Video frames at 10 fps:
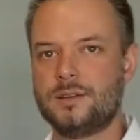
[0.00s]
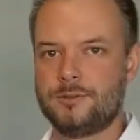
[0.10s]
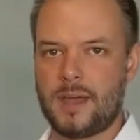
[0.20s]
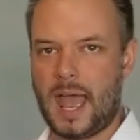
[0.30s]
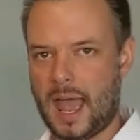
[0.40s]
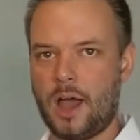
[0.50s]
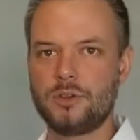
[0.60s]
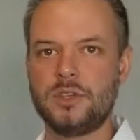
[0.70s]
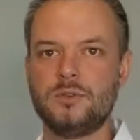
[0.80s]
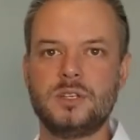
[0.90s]
of
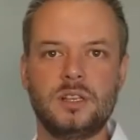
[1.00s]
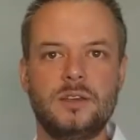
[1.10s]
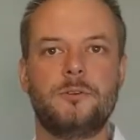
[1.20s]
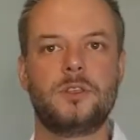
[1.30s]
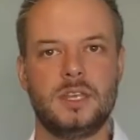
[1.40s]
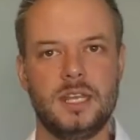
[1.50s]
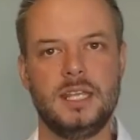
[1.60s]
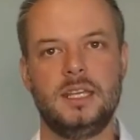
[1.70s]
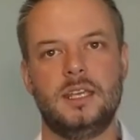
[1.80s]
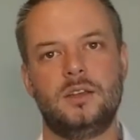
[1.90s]
how you deliver the
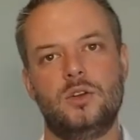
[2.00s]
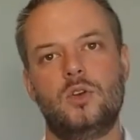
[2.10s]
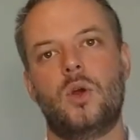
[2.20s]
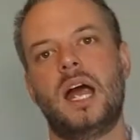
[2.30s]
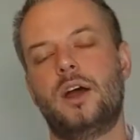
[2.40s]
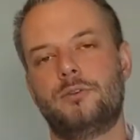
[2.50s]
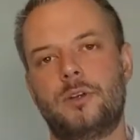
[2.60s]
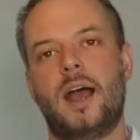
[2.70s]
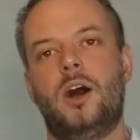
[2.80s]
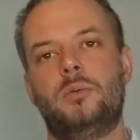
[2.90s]
needy who cry out
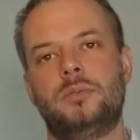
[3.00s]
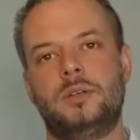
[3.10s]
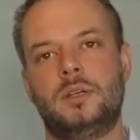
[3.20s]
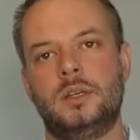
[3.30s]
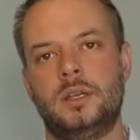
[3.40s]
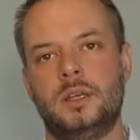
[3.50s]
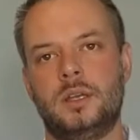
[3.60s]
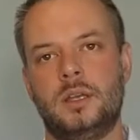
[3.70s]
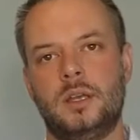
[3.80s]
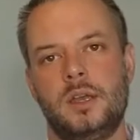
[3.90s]
for help.
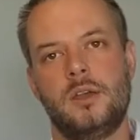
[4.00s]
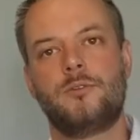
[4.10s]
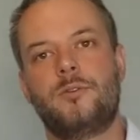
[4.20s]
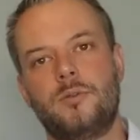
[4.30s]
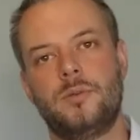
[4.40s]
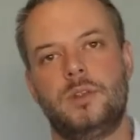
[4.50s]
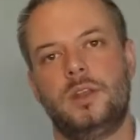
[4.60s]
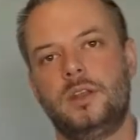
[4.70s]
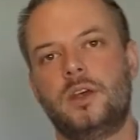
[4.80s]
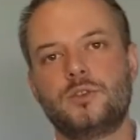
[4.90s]

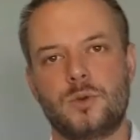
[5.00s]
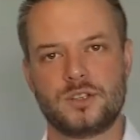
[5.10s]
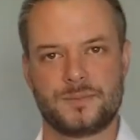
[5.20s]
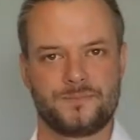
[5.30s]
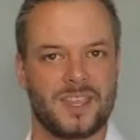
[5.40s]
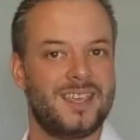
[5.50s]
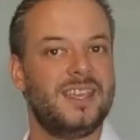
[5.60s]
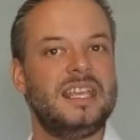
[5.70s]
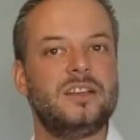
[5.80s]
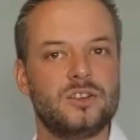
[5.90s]
In other words,
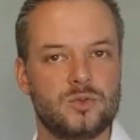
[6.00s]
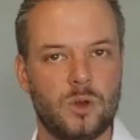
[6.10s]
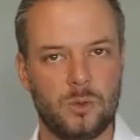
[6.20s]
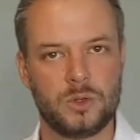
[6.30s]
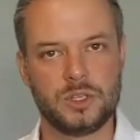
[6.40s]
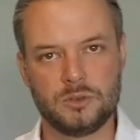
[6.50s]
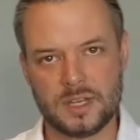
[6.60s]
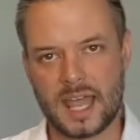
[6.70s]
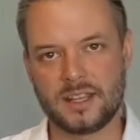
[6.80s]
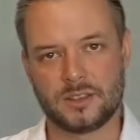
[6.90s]
here's what will
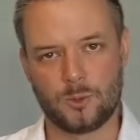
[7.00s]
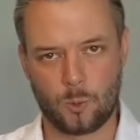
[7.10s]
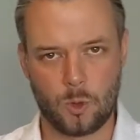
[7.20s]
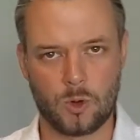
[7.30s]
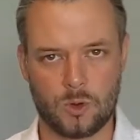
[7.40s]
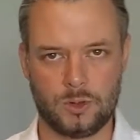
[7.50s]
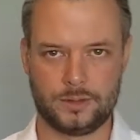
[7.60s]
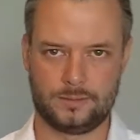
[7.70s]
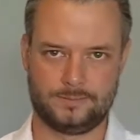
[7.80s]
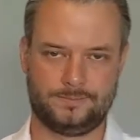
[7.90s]
unite the
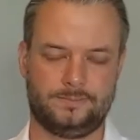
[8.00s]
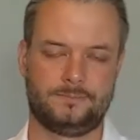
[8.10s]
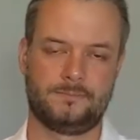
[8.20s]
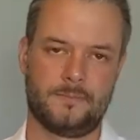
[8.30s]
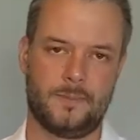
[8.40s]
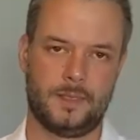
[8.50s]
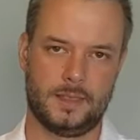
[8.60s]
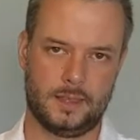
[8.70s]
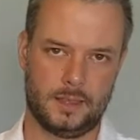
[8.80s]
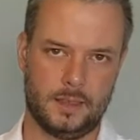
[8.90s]
world.
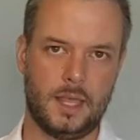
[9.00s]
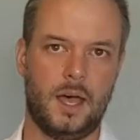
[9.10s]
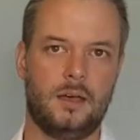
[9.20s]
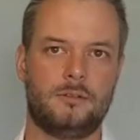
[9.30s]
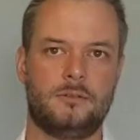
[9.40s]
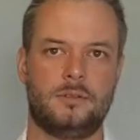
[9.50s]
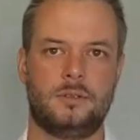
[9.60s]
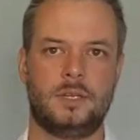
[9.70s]
Love.